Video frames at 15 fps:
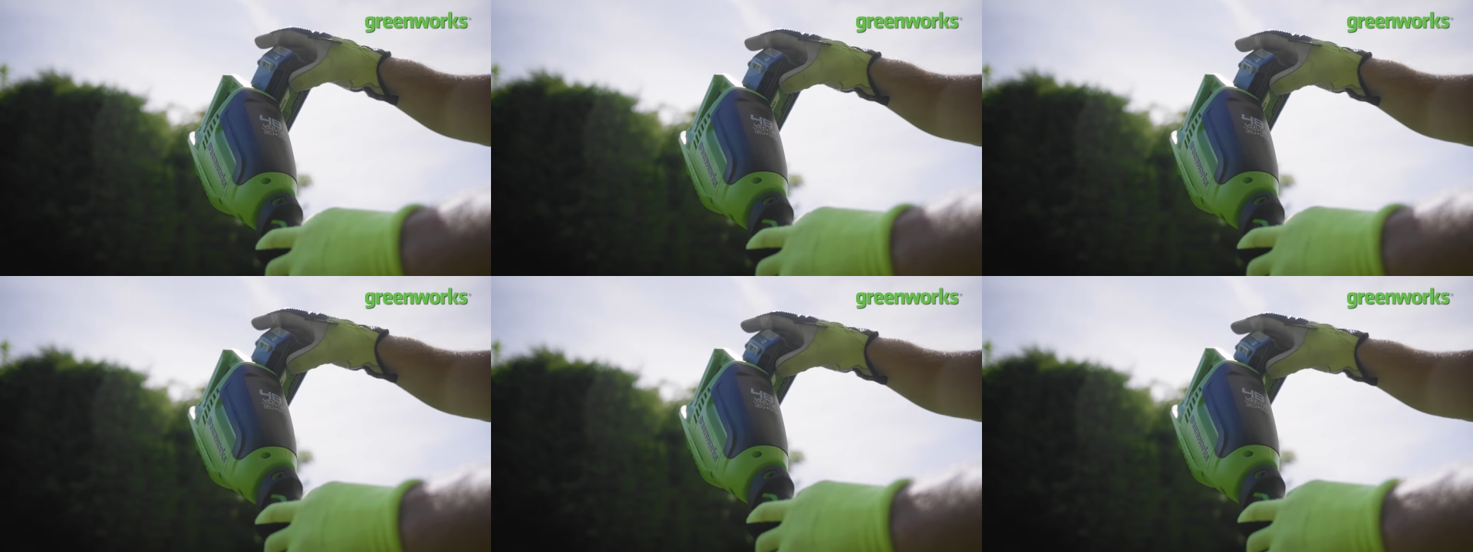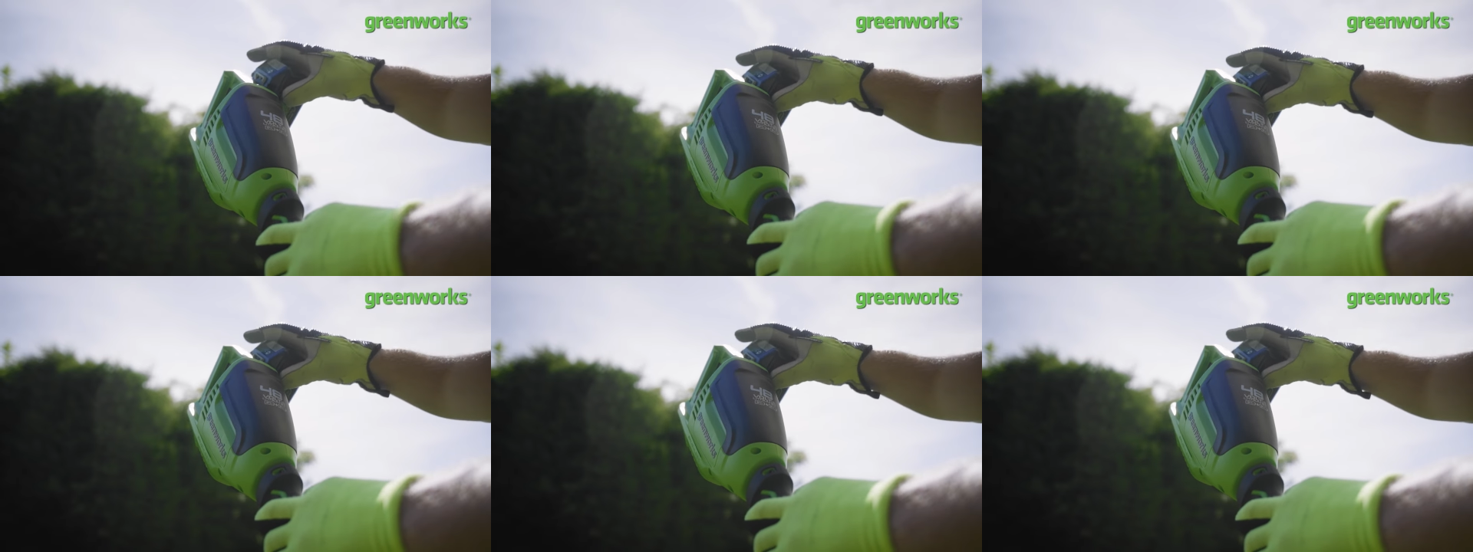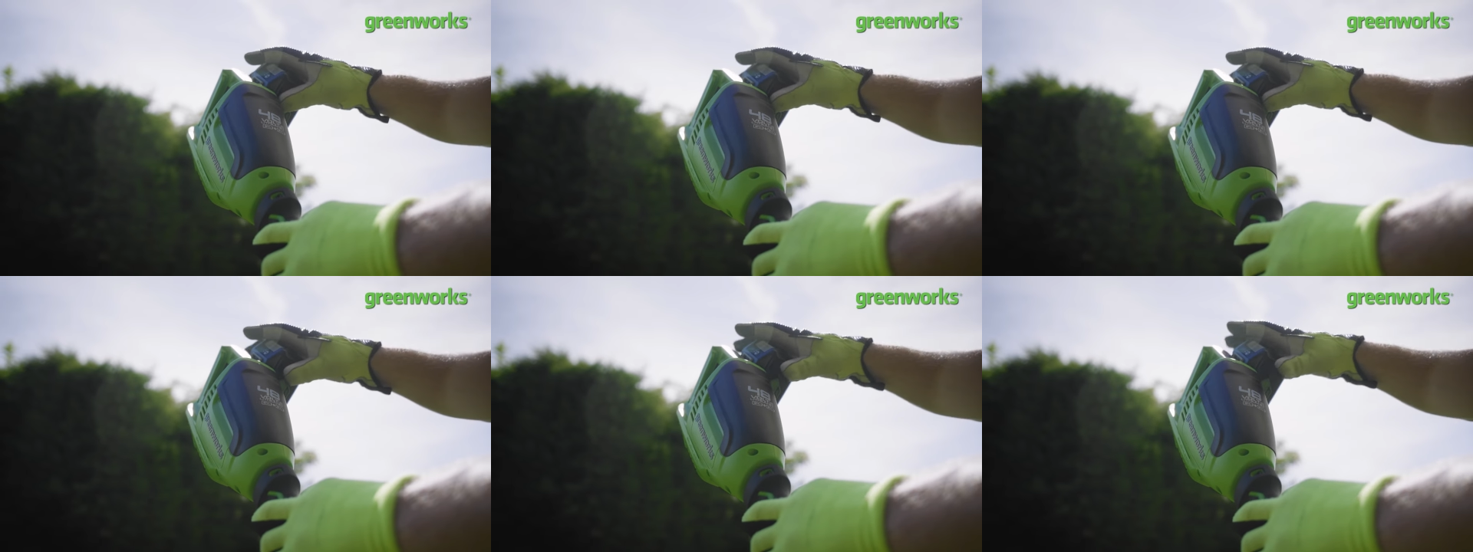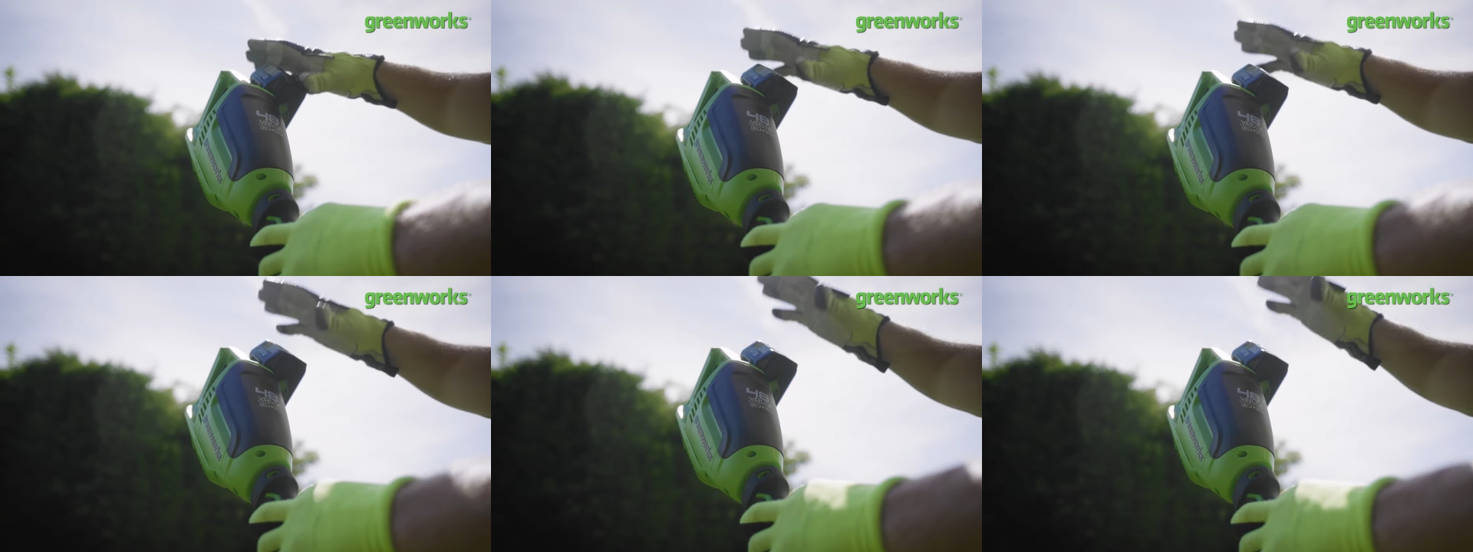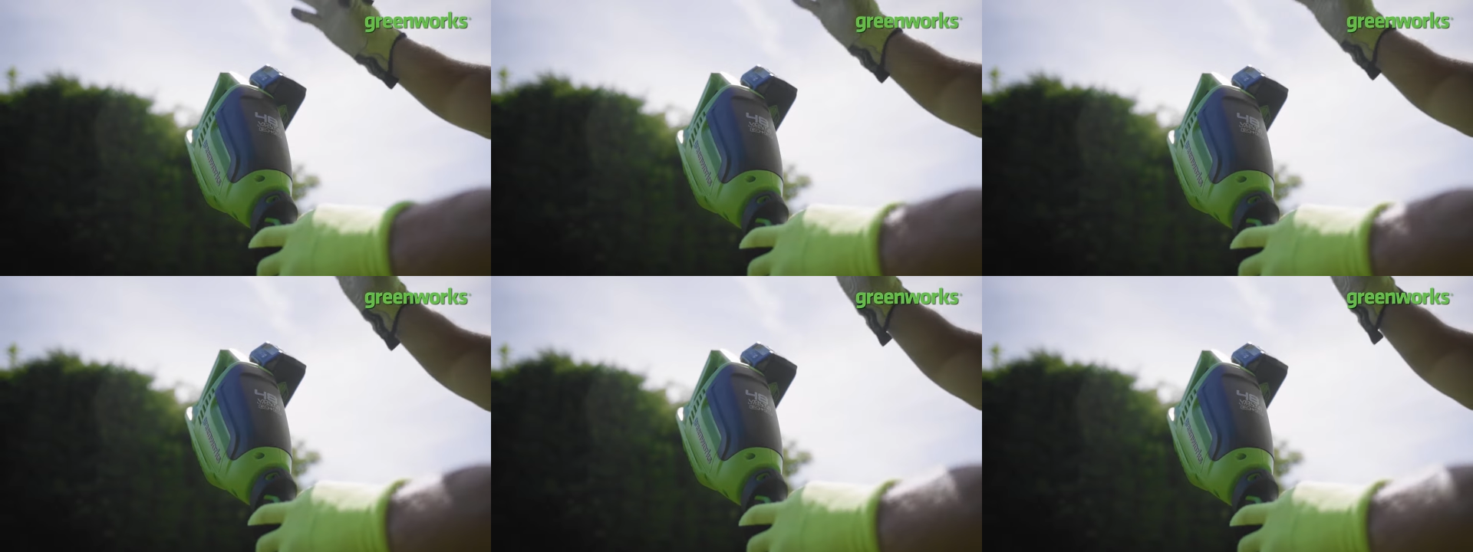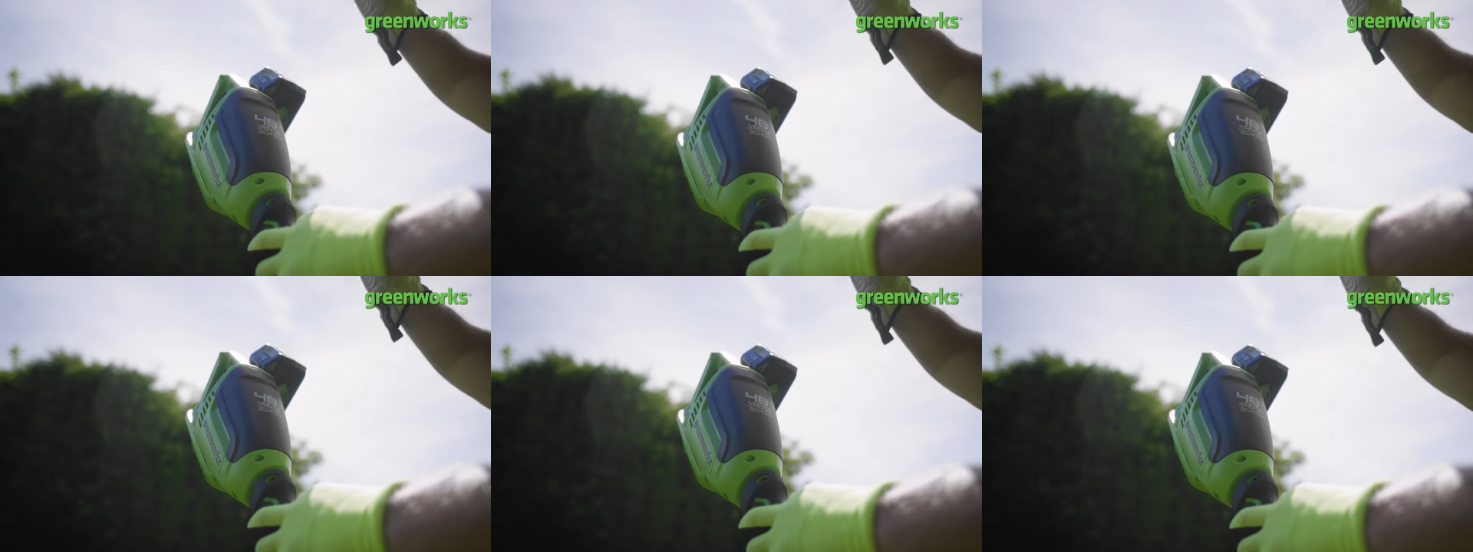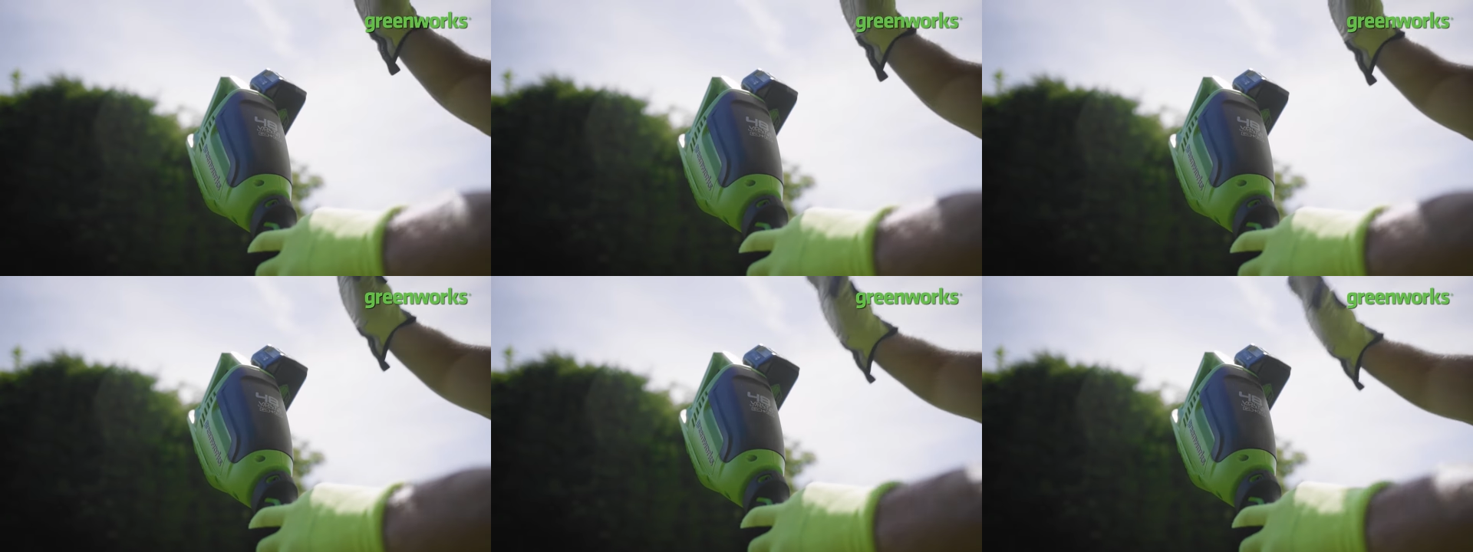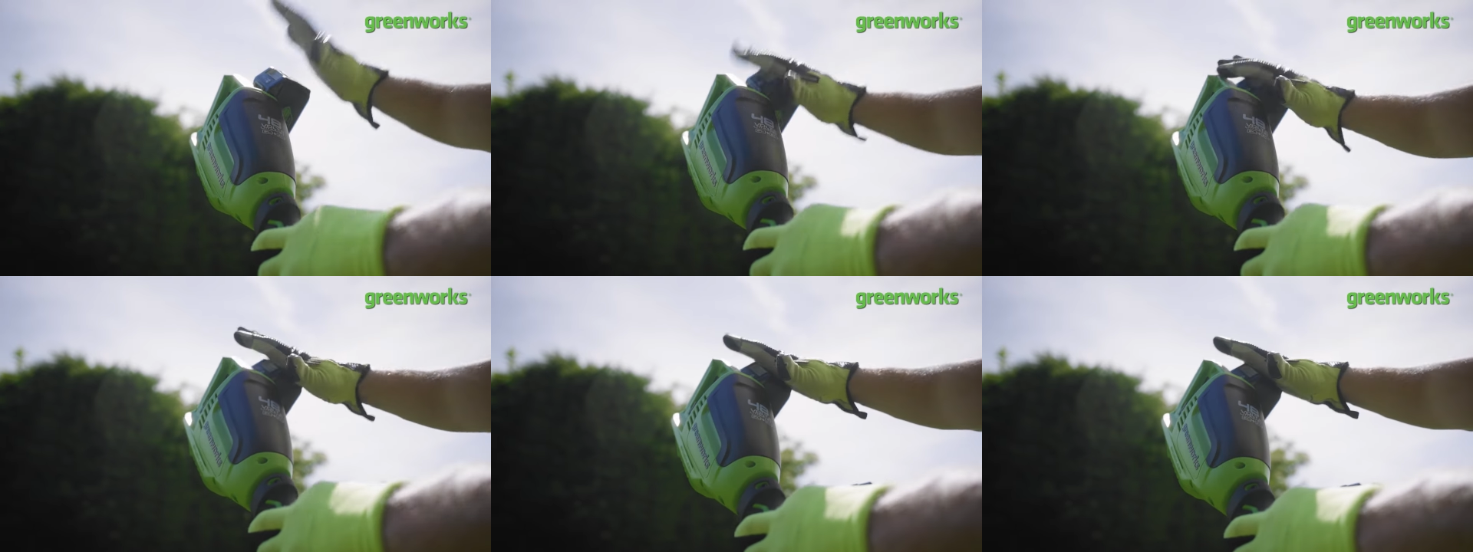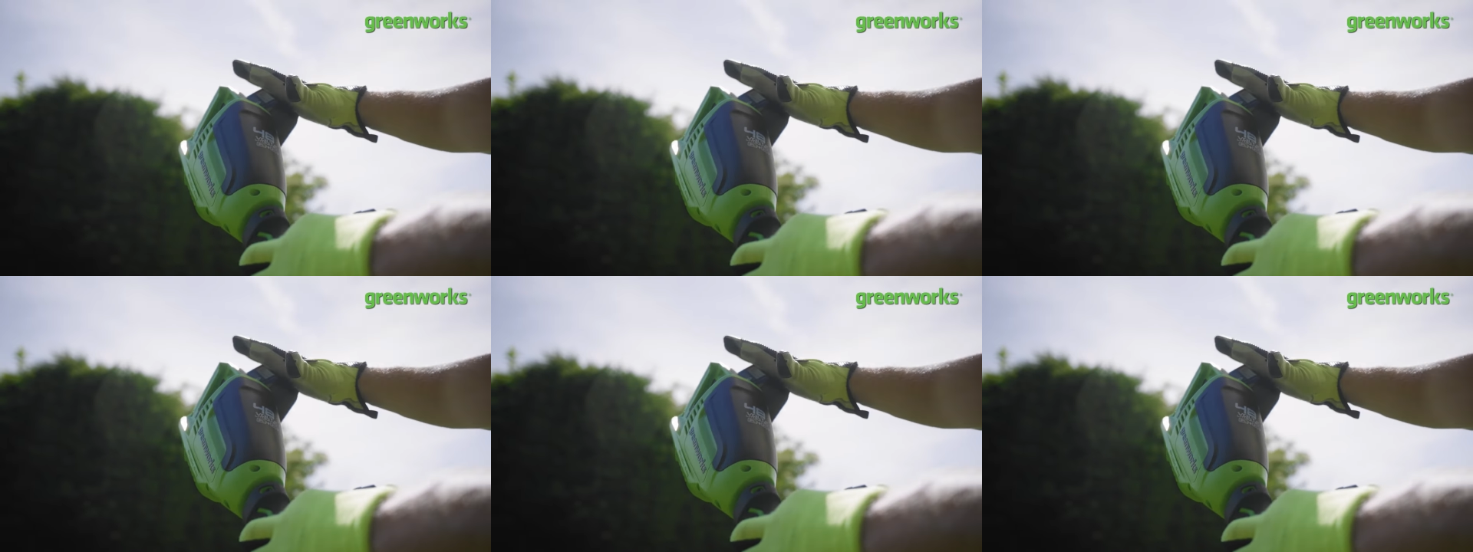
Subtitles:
[unreadable: no face in view]